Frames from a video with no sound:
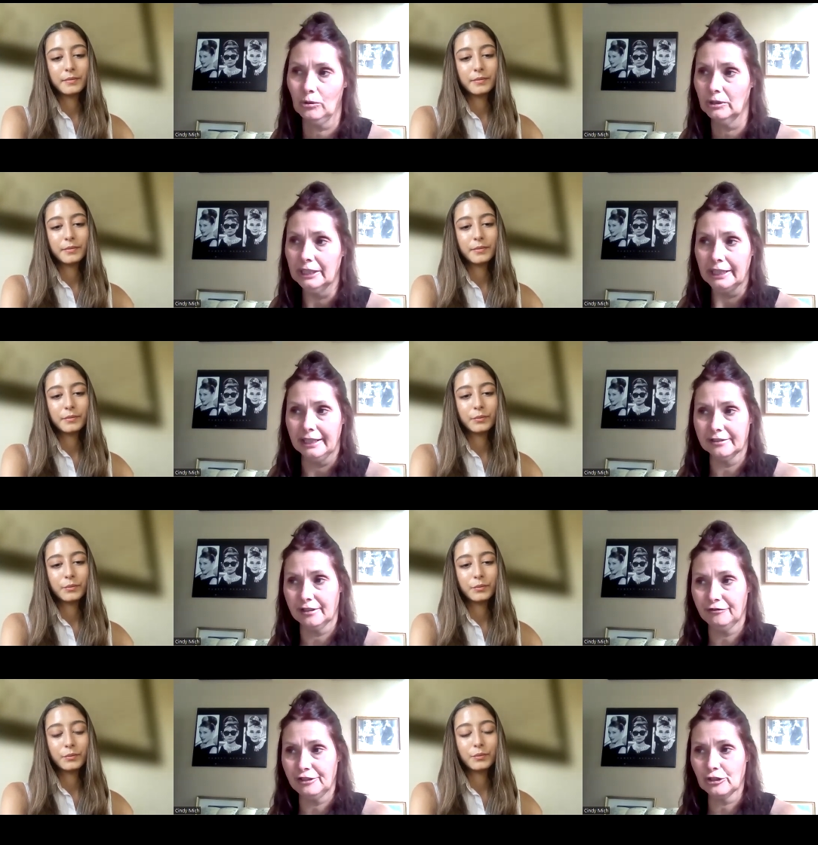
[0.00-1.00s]
Speaker 1: goal?
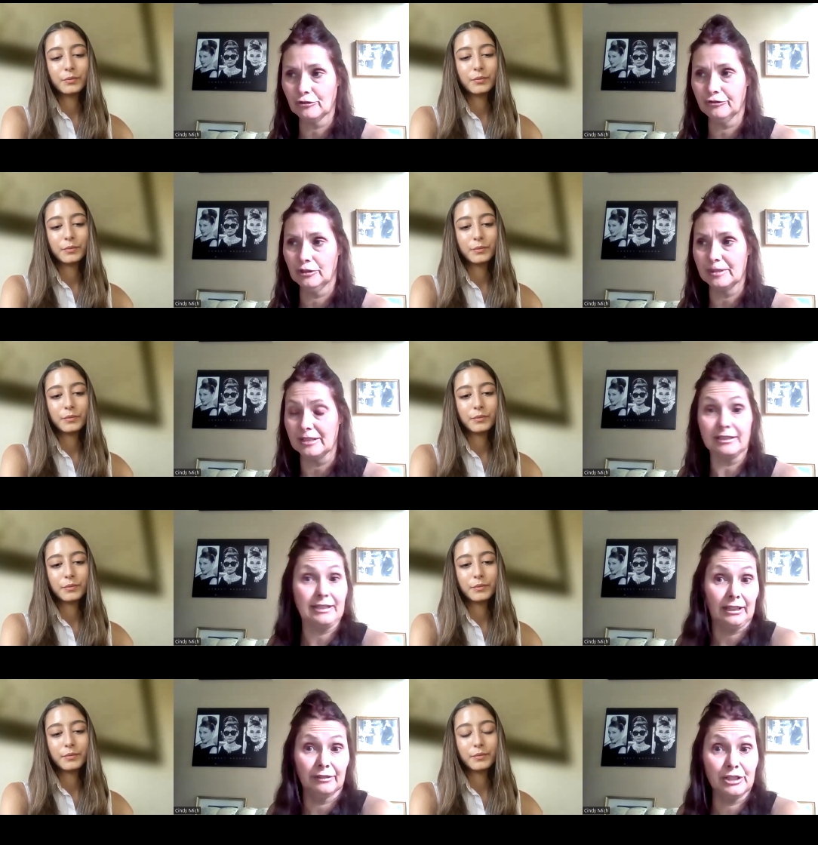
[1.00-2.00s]
Is it a feature film? Is
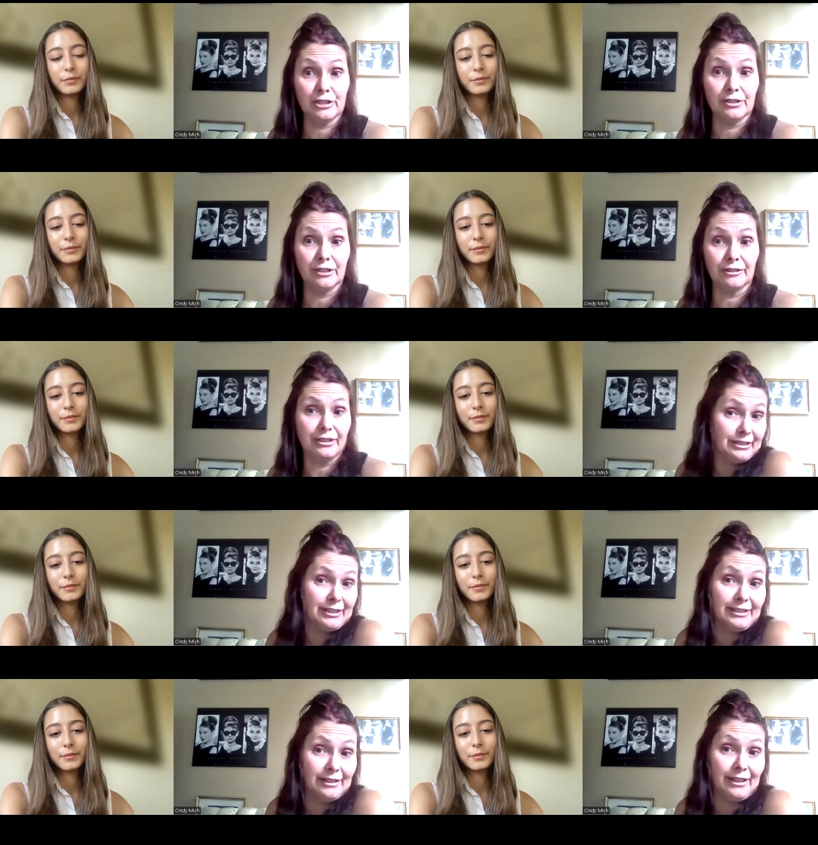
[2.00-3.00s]
it a television
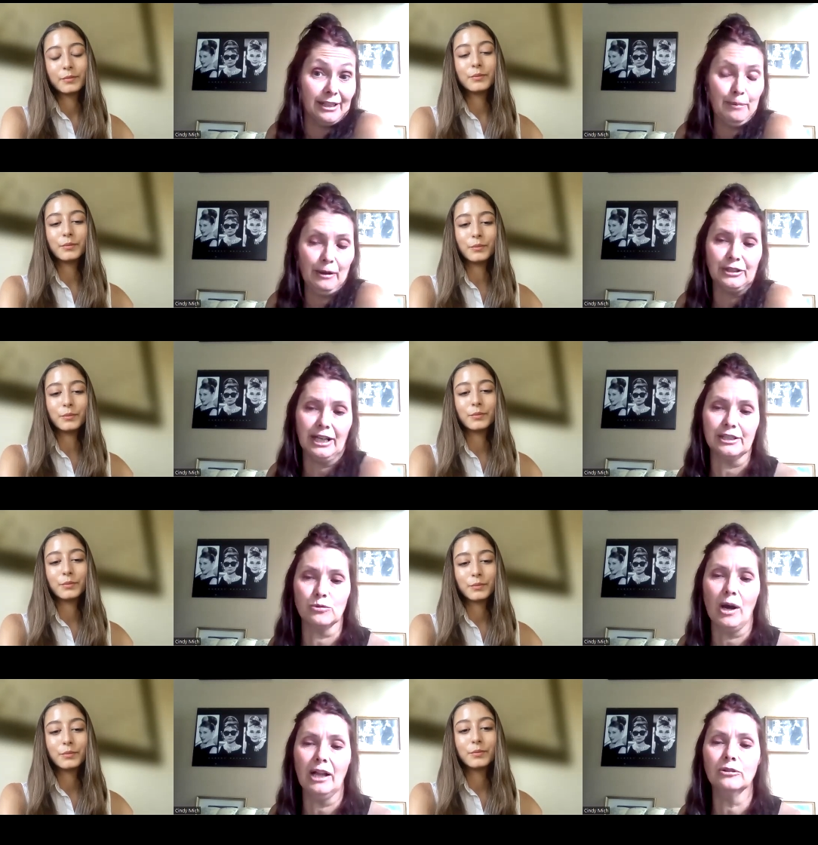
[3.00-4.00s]
series? Because I did think about
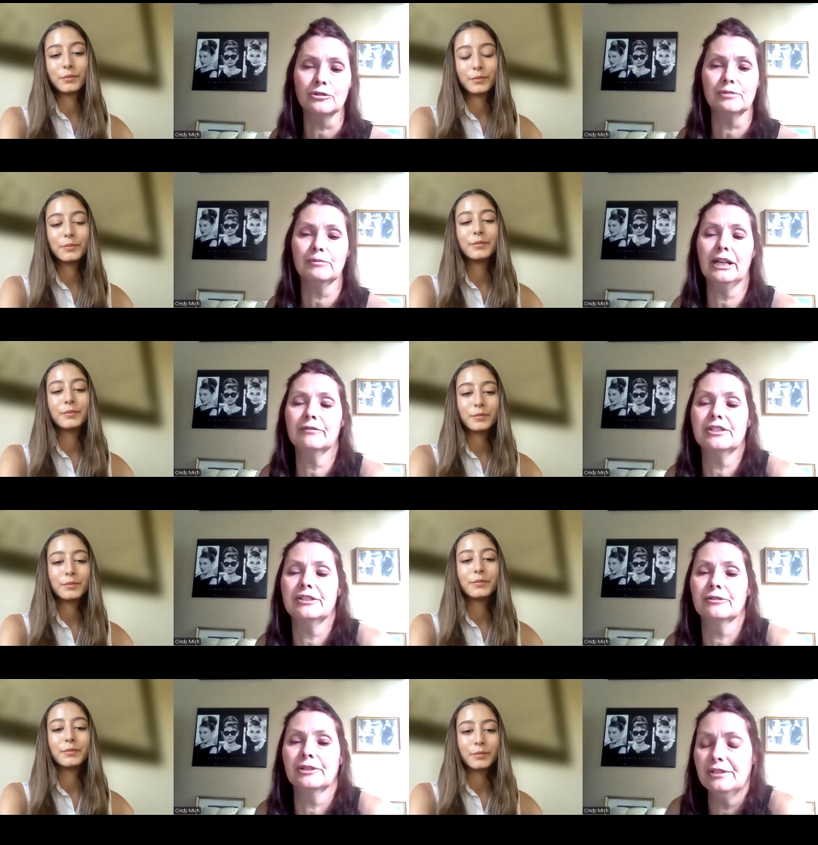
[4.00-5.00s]
that as well, or some kind
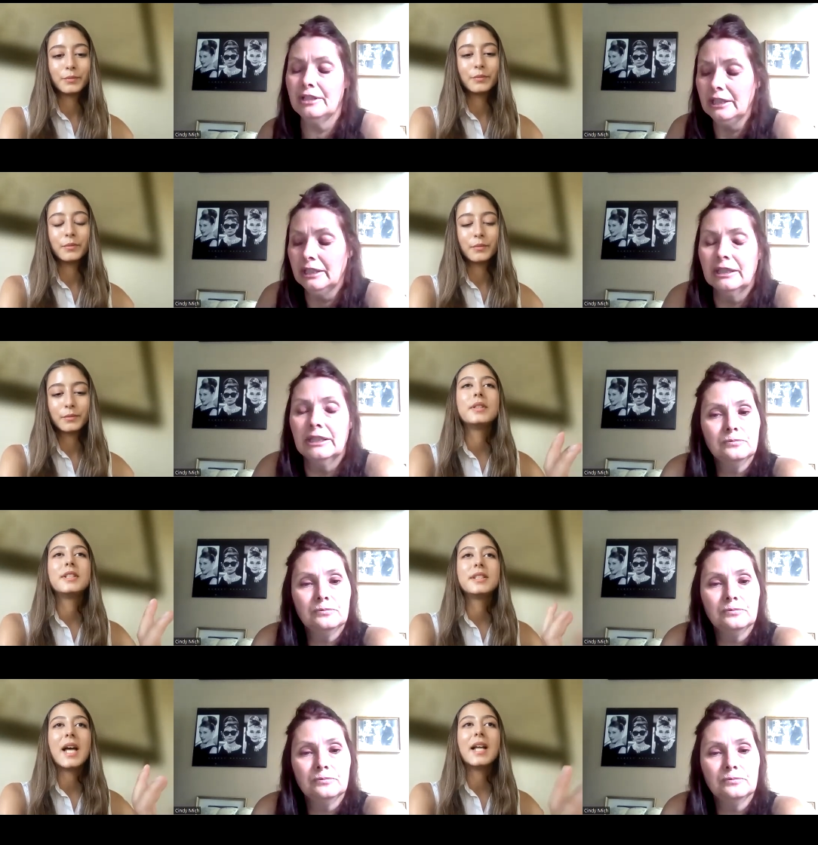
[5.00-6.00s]
of a series.
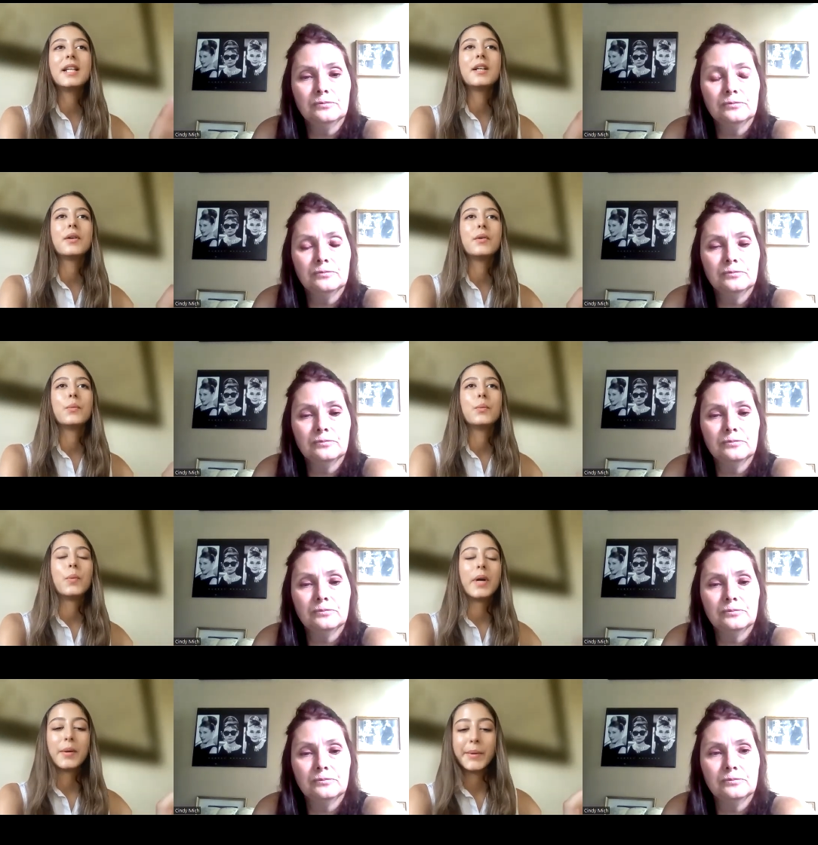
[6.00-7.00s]
Speaker 2: Deciding
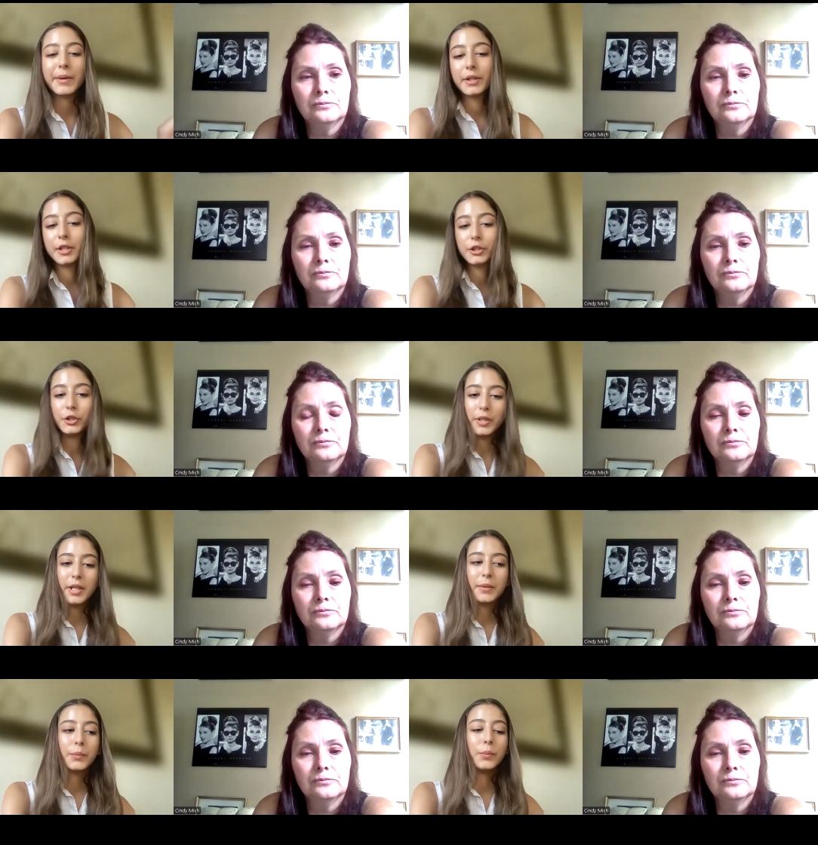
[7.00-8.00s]
where we were going to shoot
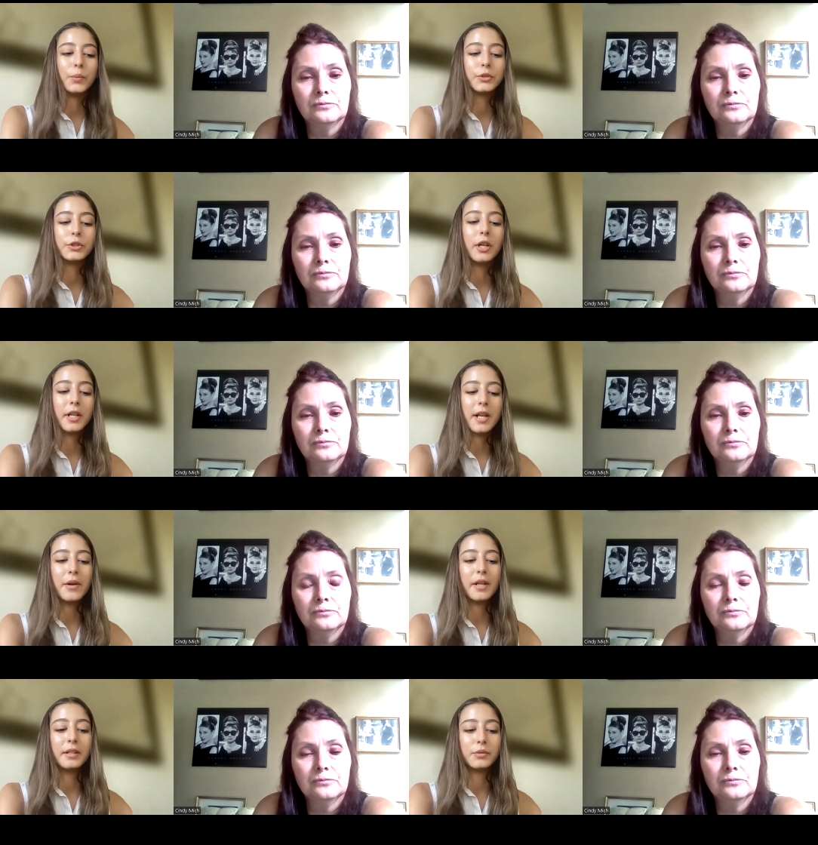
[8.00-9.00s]
it started
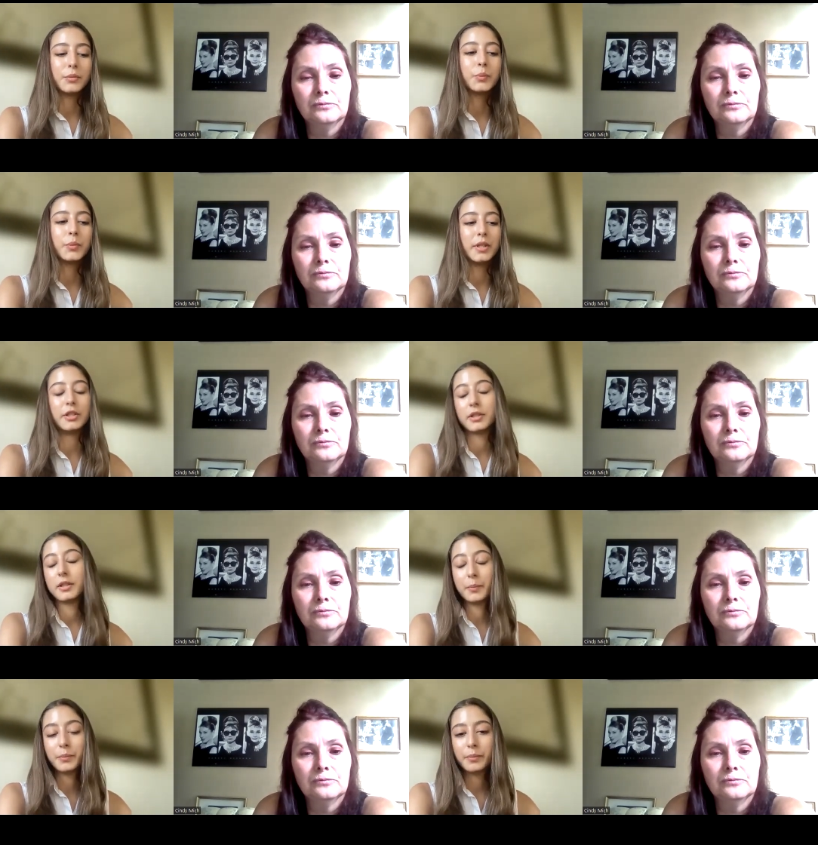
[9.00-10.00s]
out as really
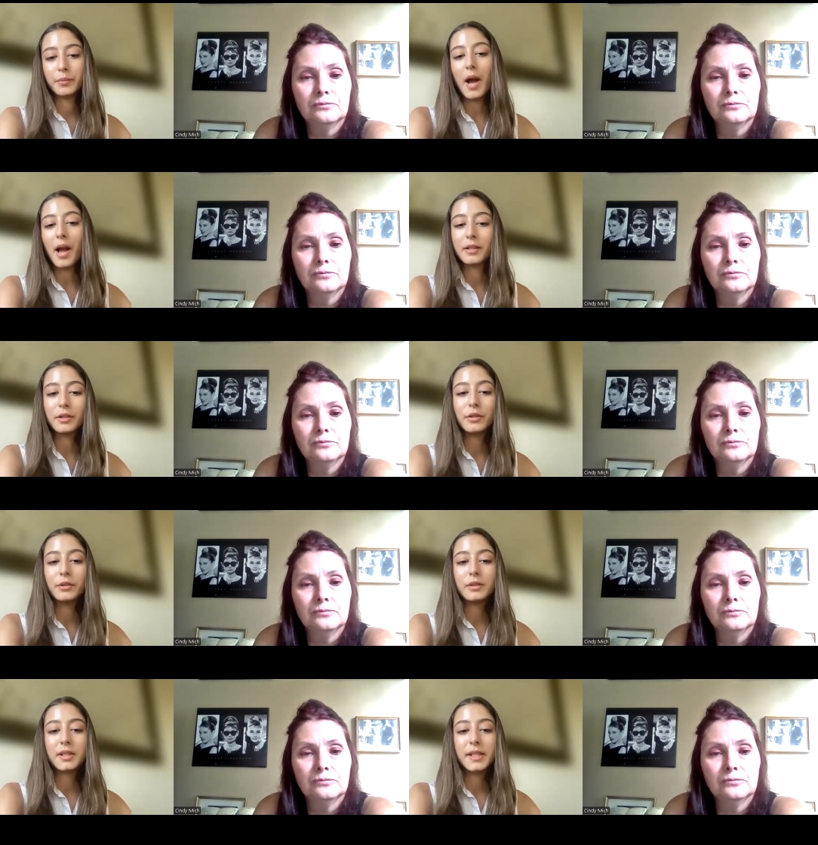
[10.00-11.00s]
just a
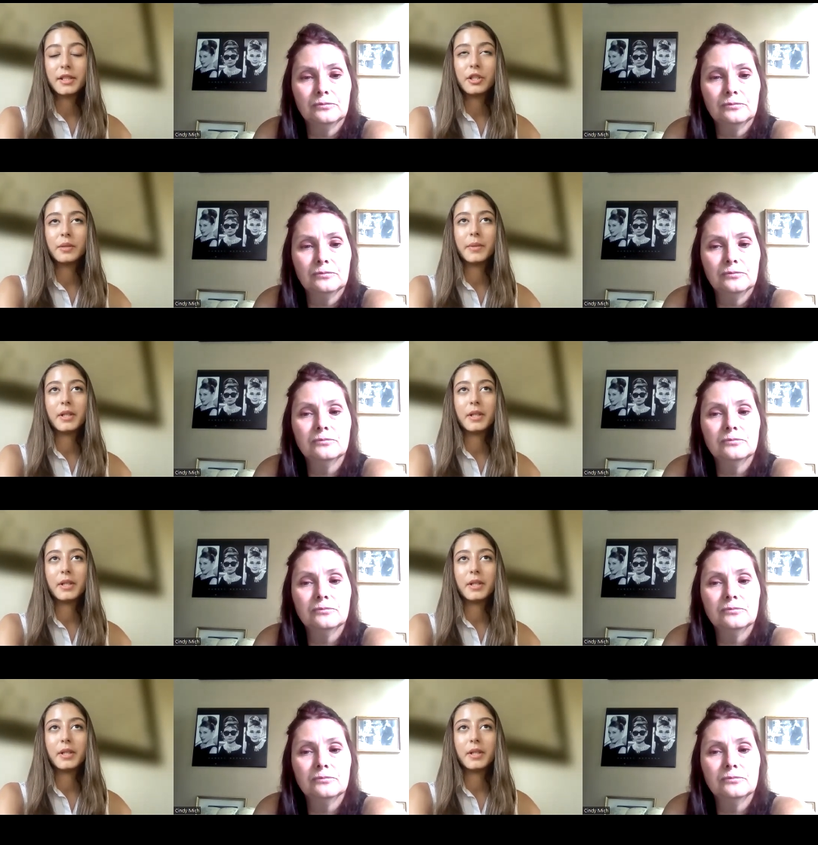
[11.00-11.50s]
practical decision